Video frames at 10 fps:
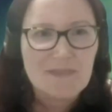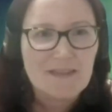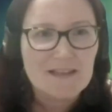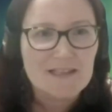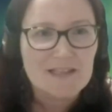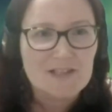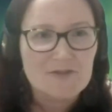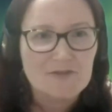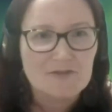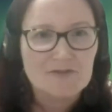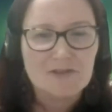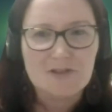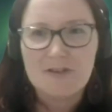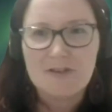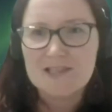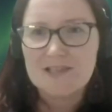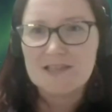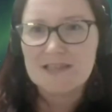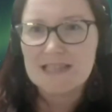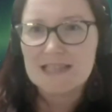additional
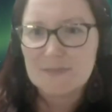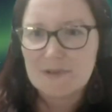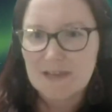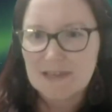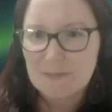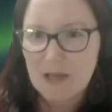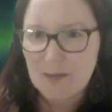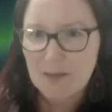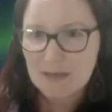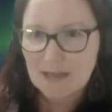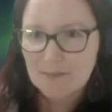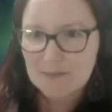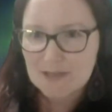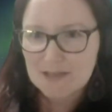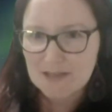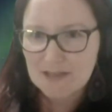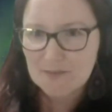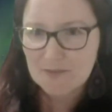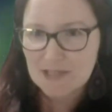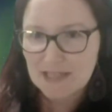questions as we wrap up. I'm just going to
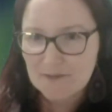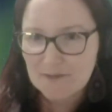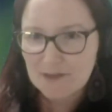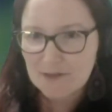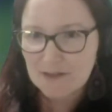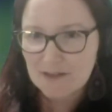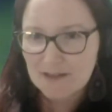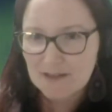double check if there were